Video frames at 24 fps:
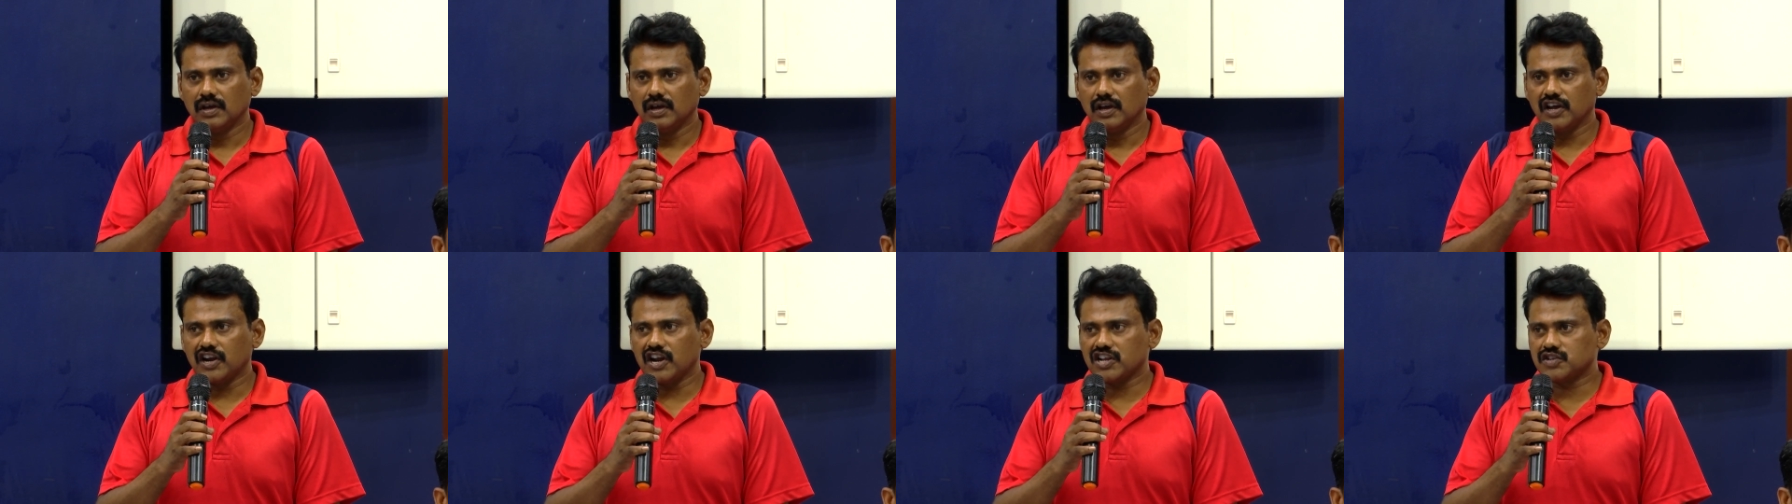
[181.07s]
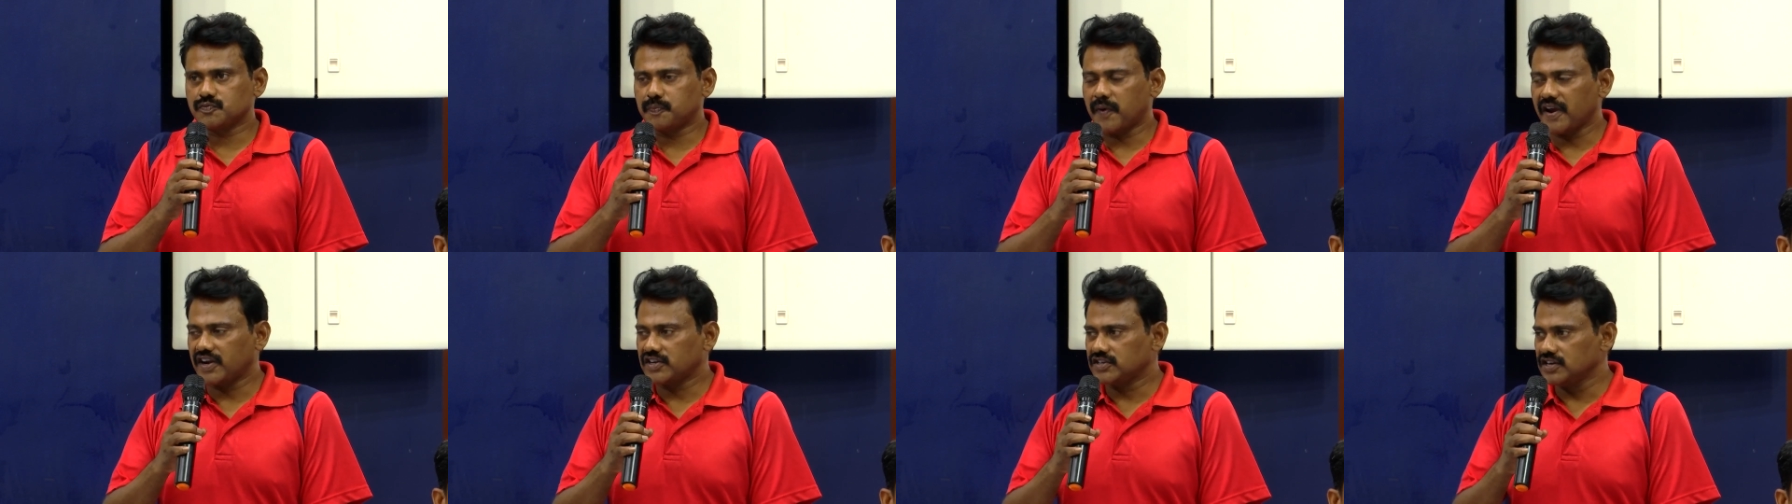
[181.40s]

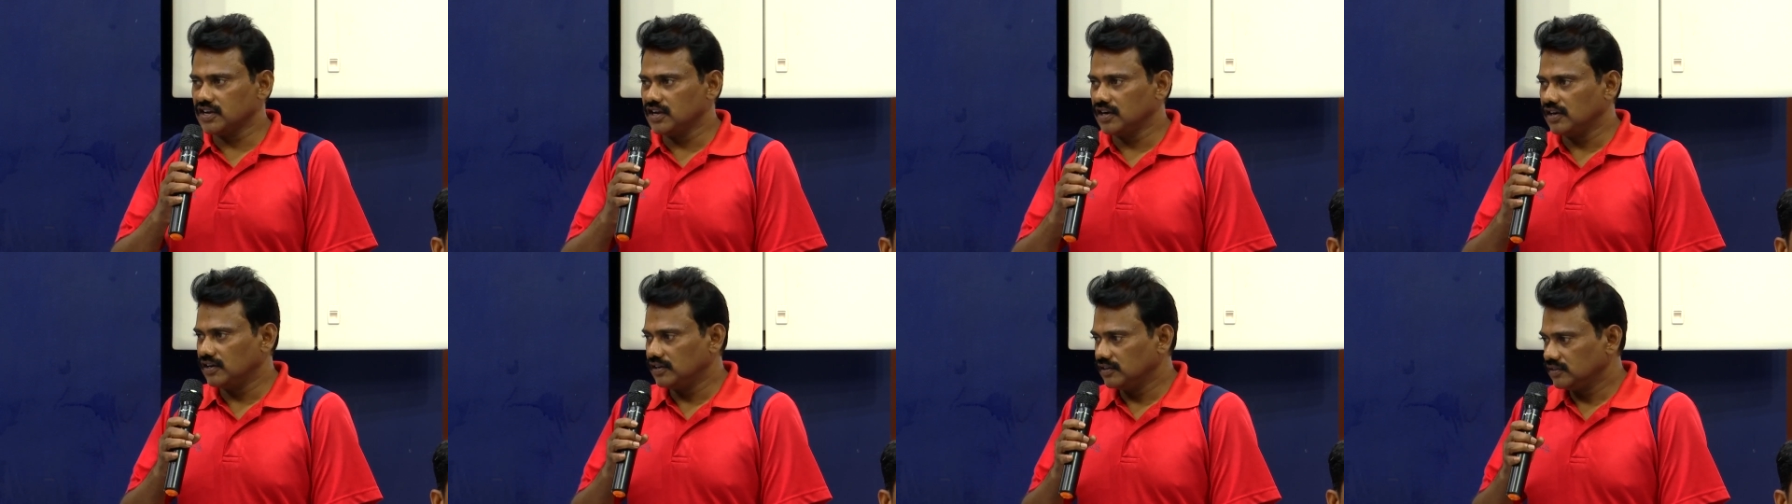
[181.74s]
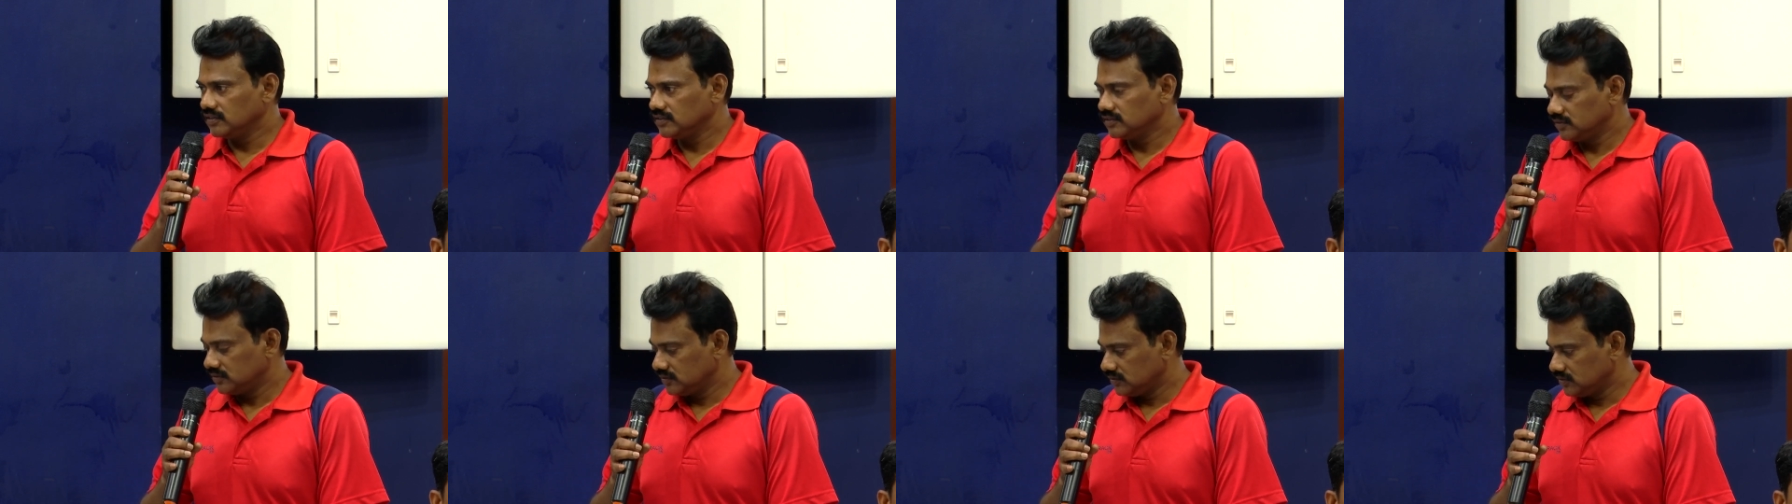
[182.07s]
respected,
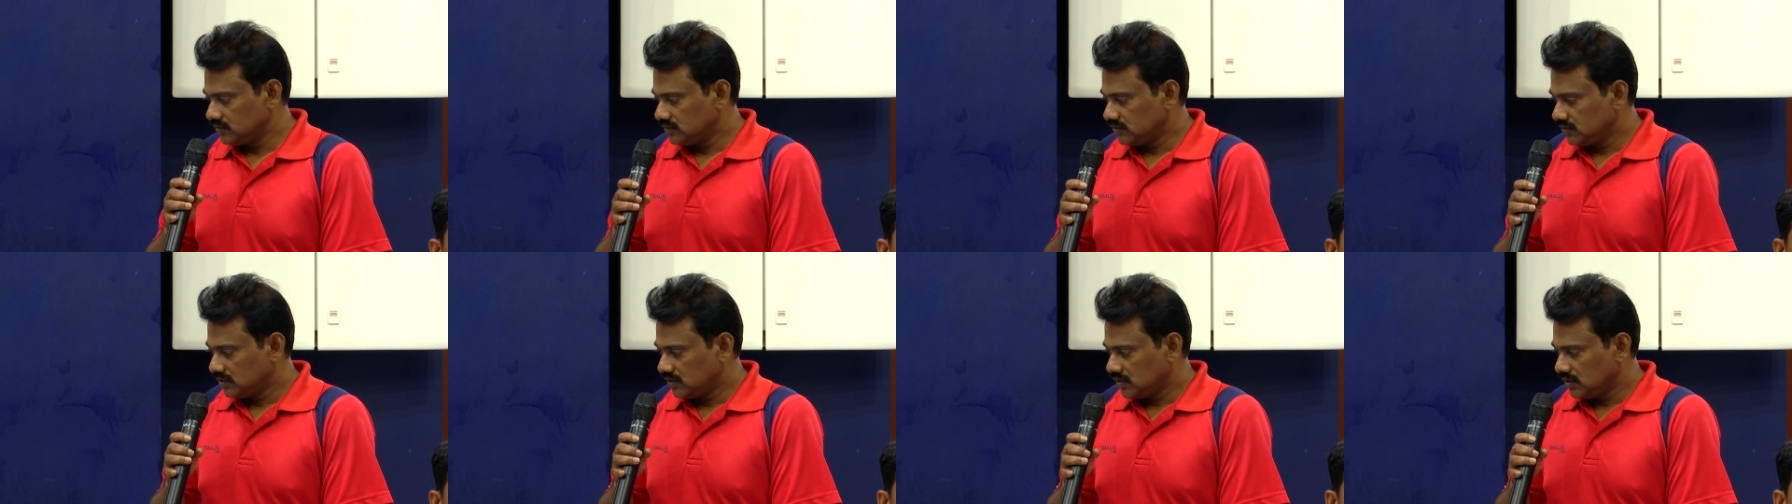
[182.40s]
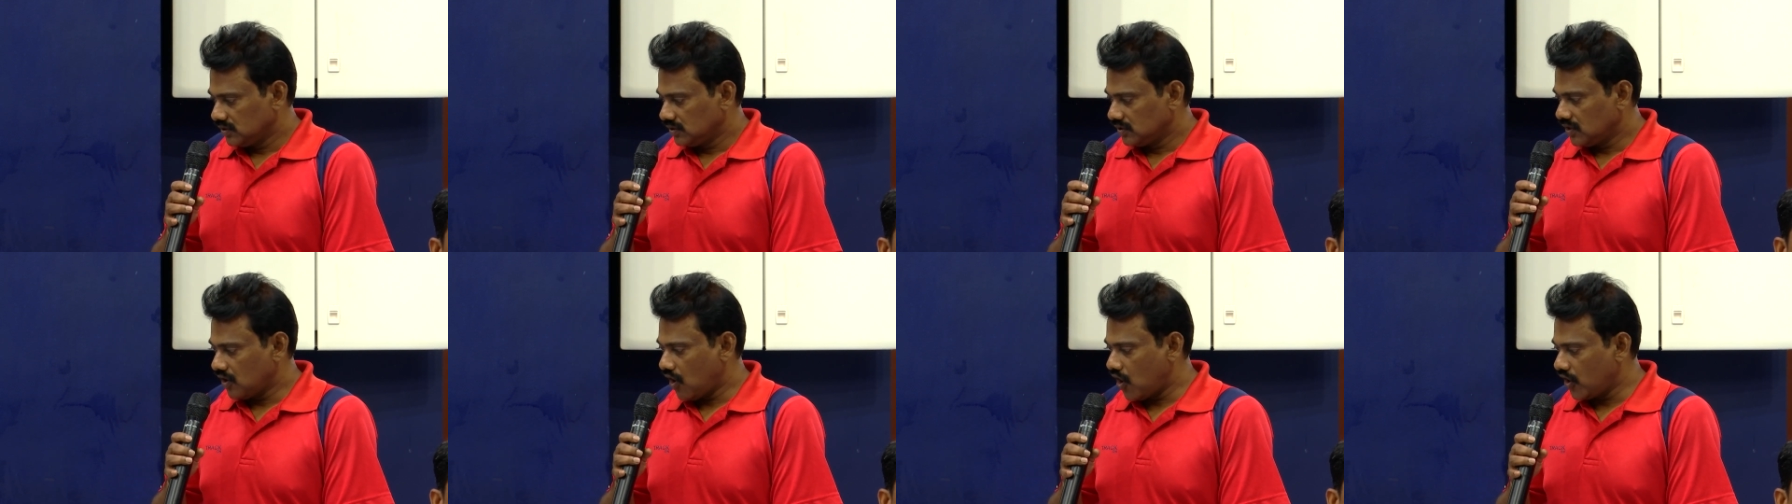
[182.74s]

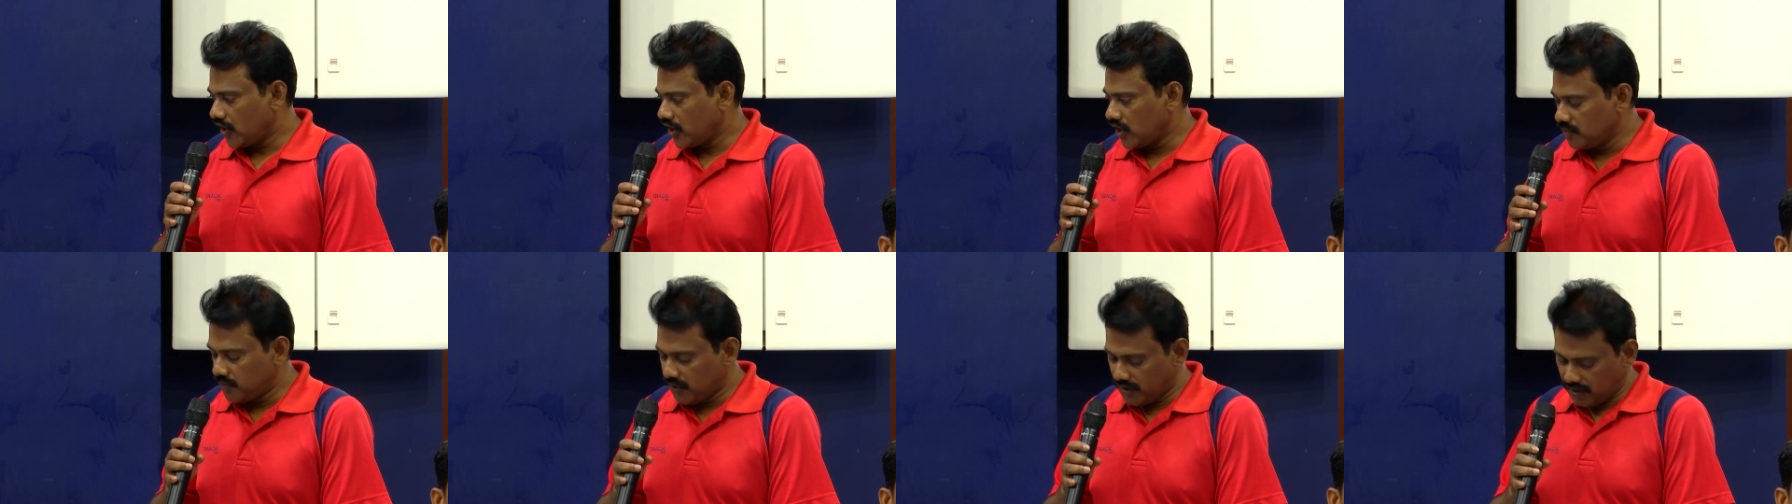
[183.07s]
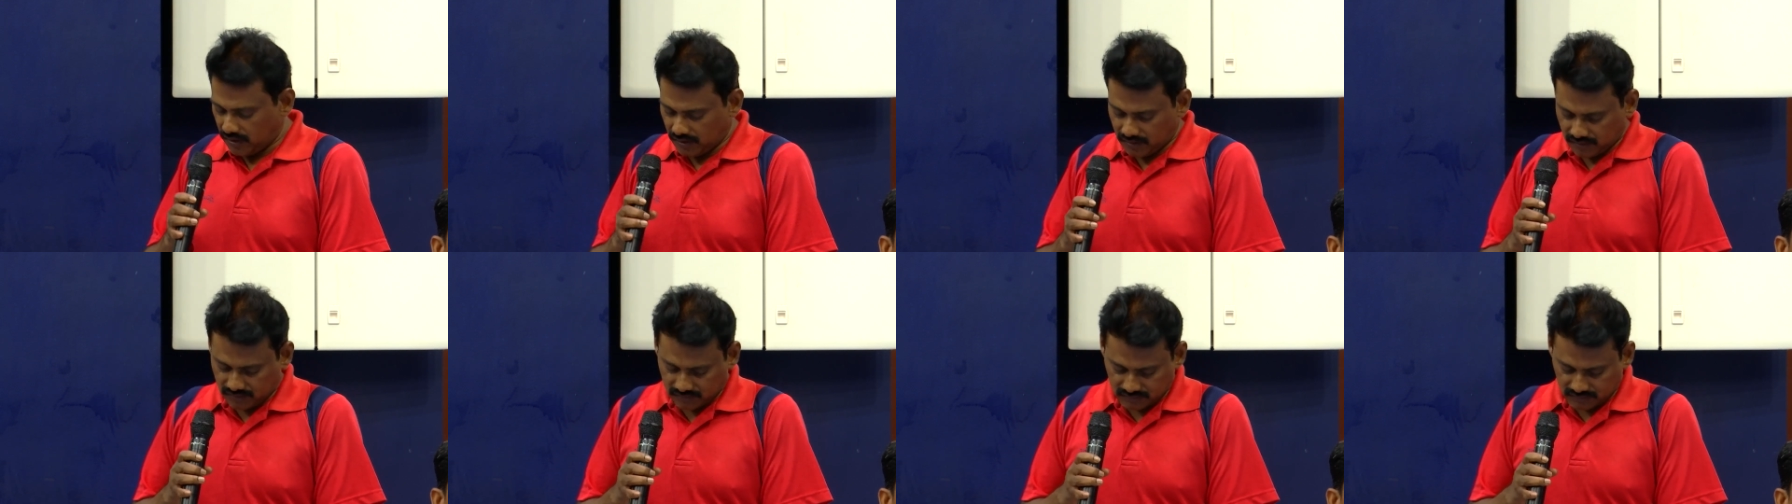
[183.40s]
the Honorable,